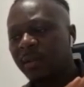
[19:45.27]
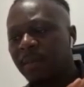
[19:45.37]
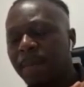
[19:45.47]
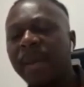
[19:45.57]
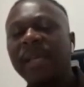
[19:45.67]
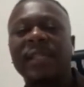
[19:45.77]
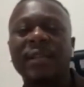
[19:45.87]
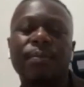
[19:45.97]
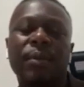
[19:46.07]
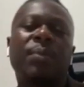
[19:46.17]

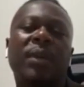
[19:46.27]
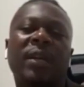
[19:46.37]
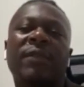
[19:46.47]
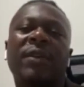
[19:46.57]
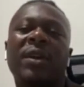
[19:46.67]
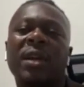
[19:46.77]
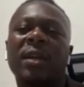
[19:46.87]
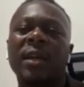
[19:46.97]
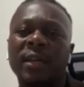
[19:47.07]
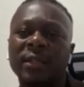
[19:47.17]
mixing people at a very
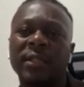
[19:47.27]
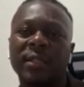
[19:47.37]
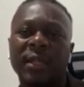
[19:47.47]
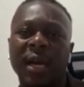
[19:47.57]
young age.